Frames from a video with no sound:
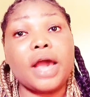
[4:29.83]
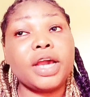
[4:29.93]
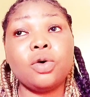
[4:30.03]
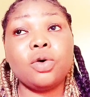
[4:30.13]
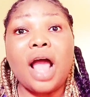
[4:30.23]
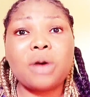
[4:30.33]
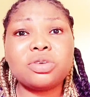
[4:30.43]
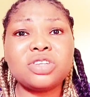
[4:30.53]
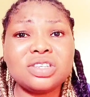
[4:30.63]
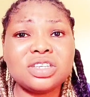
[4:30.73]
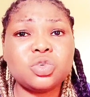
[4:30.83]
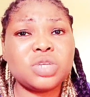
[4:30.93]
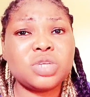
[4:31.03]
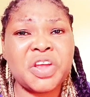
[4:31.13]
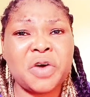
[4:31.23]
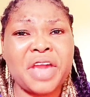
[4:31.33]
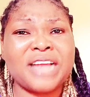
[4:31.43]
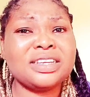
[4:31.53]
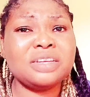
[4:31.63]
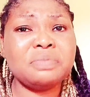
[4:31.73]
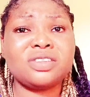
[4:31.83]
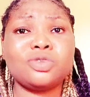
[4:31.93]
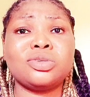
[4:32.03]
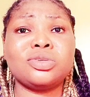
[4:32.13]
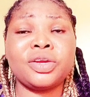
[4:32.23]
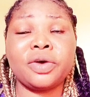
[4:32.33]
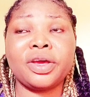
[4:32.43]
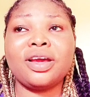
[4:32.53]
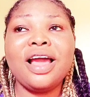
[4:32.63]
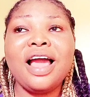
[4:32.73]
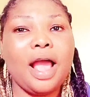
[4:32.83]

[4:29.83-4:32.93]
I was using it with any oil. I didn't mix it with any oil.